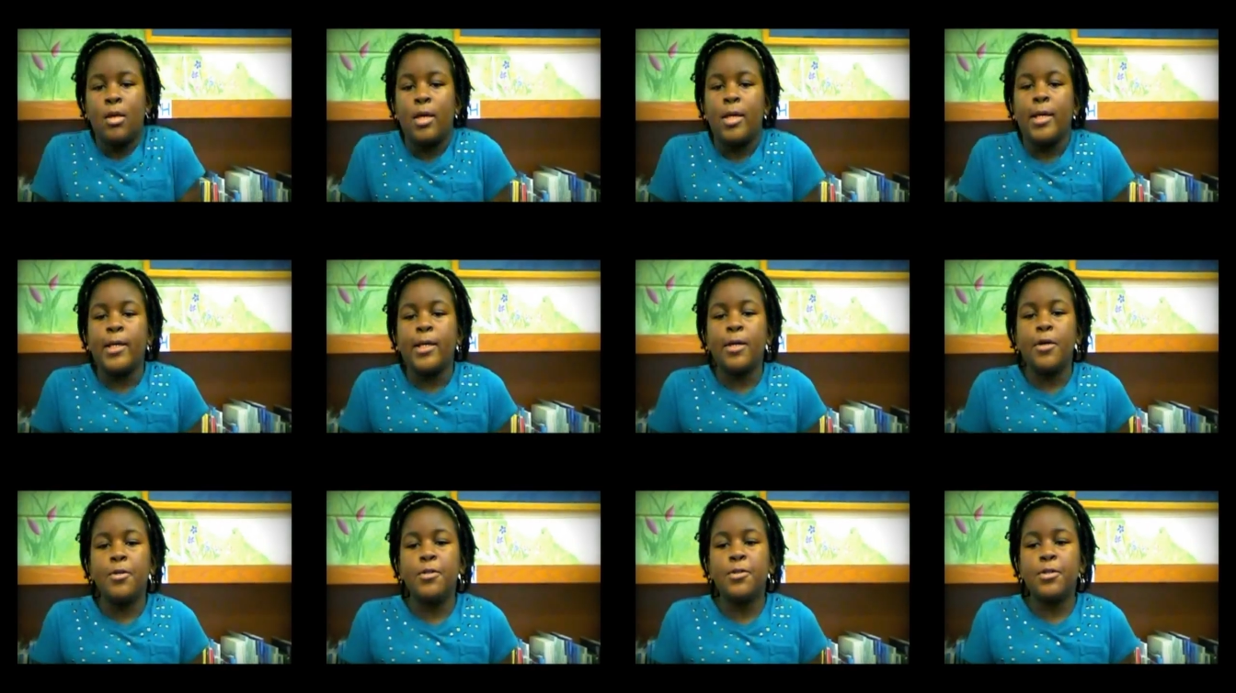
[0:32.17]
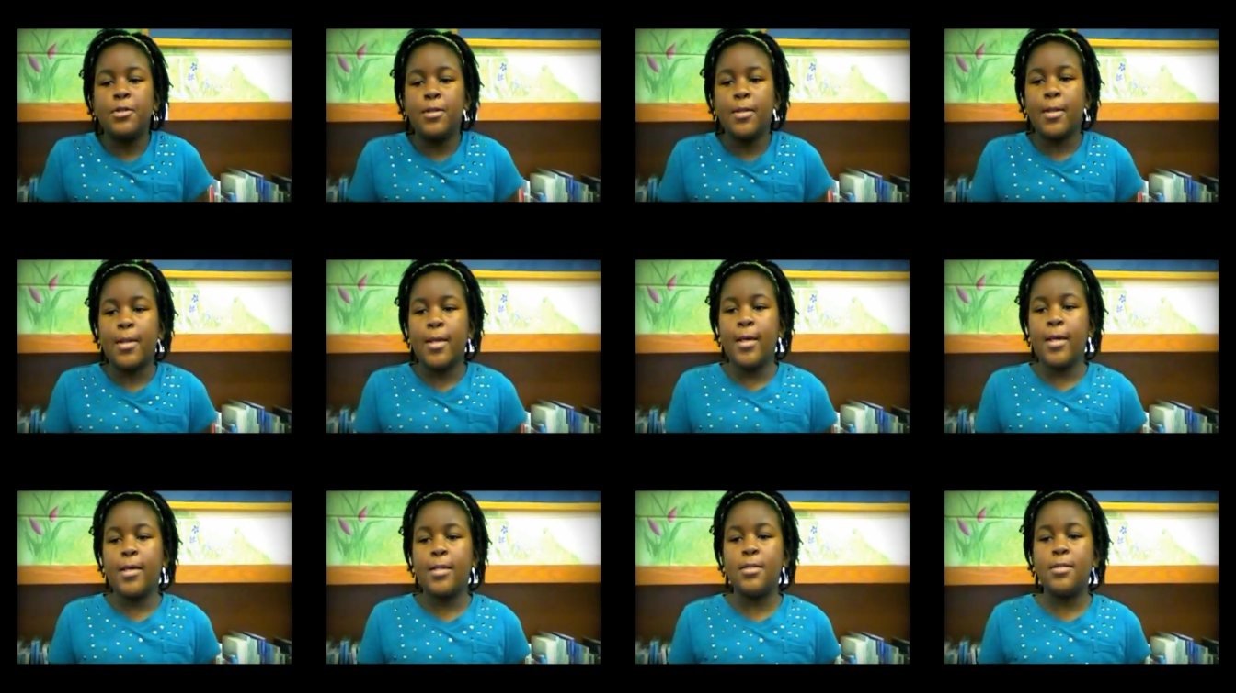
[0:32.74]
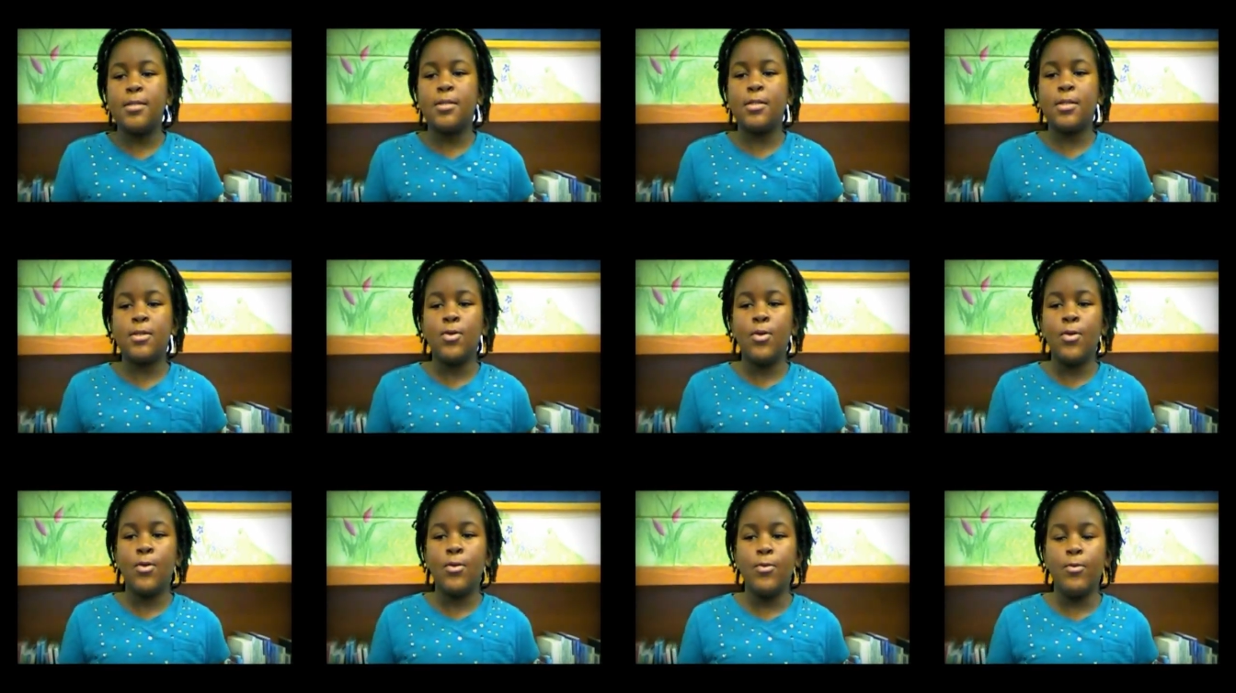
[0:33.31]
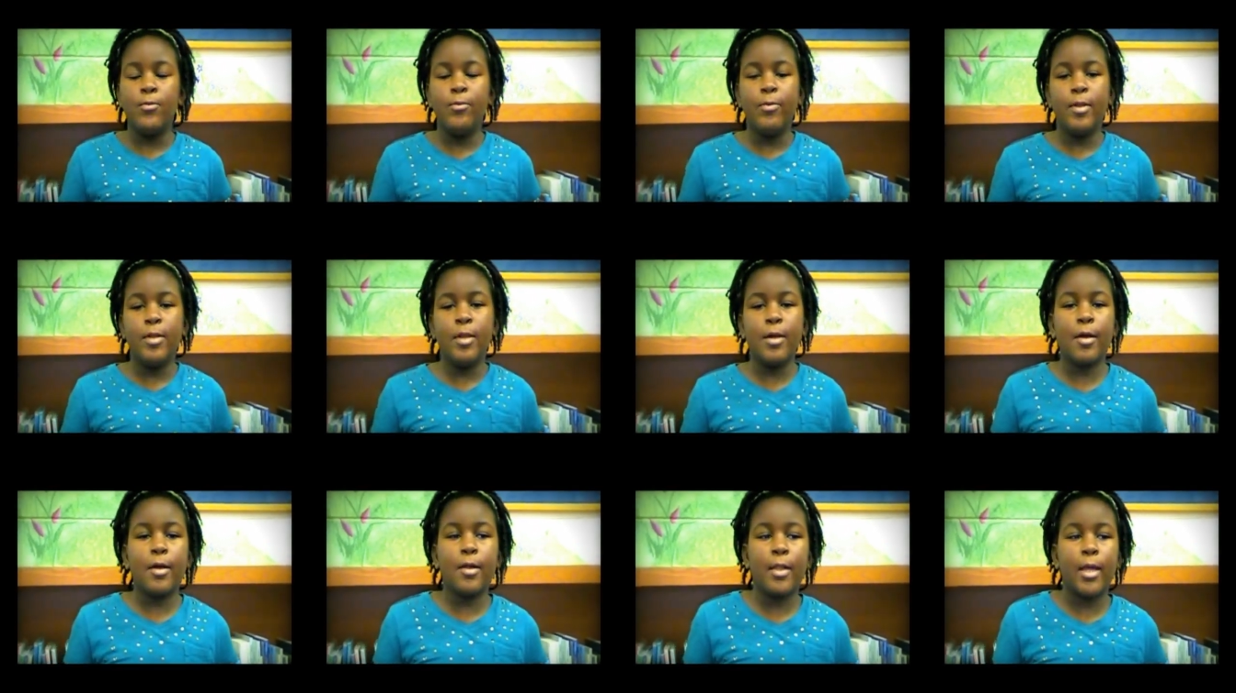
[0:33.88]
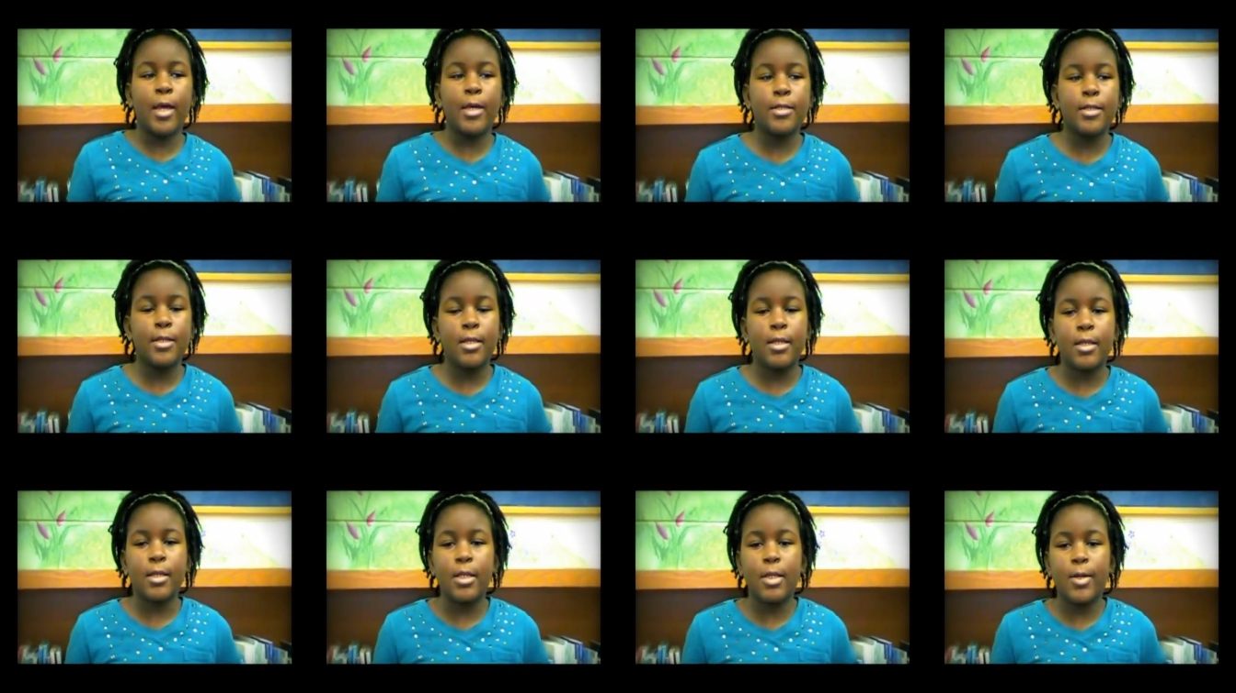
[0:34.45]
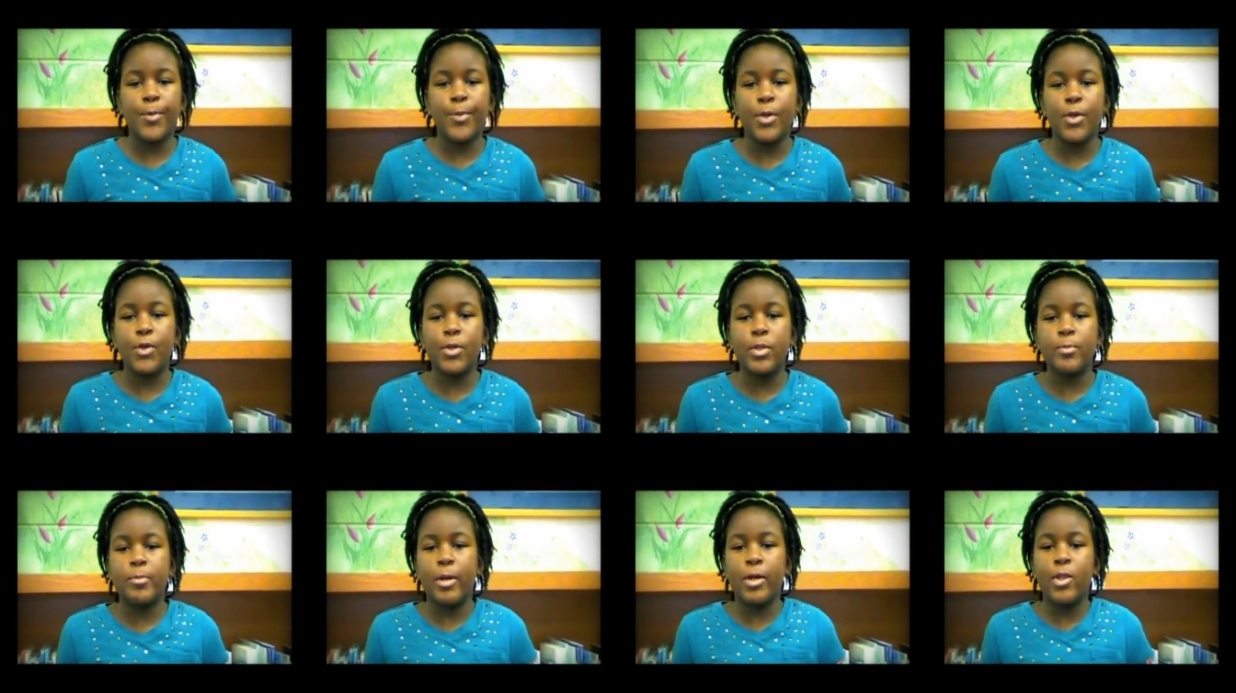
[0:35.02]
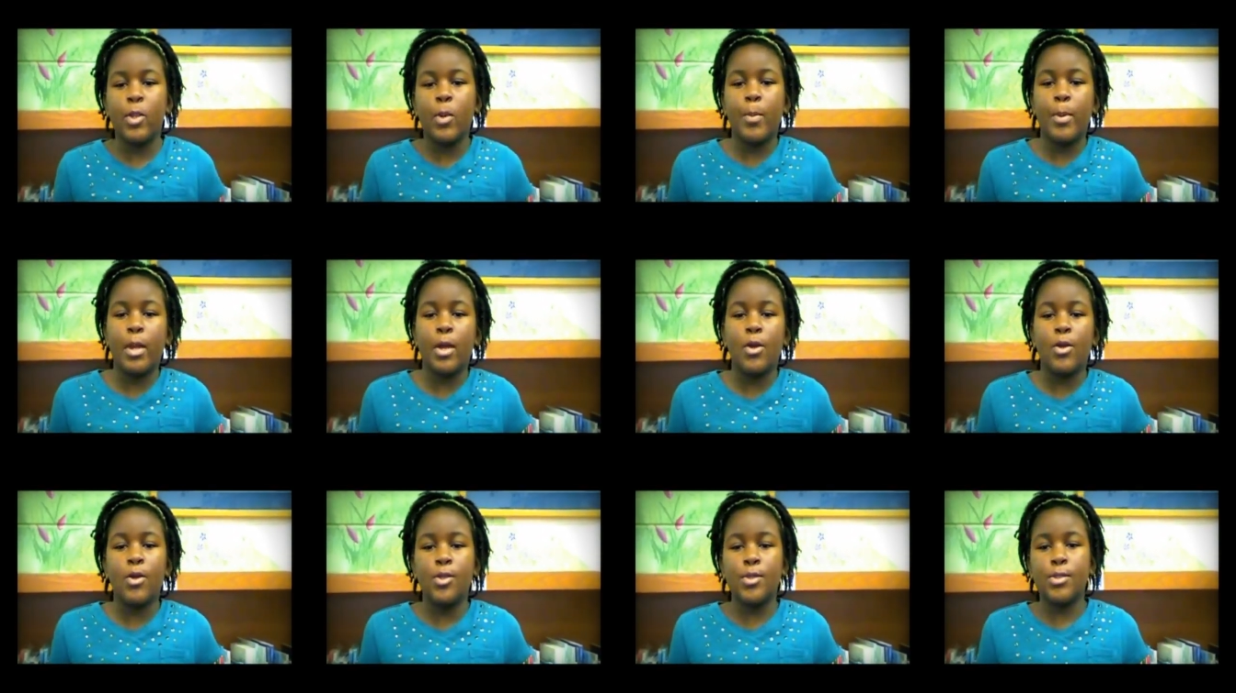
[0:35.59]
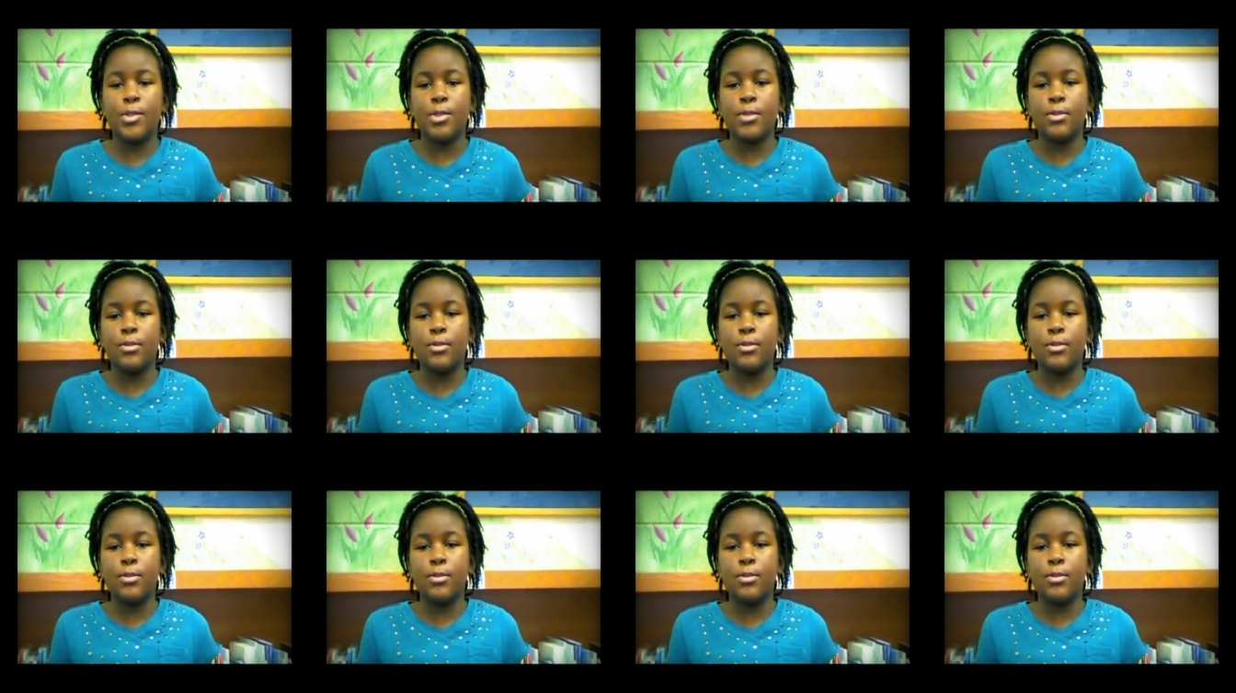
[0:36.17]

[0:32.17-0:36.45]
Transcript: It goes to the kids who've been neglected and abused by their parents.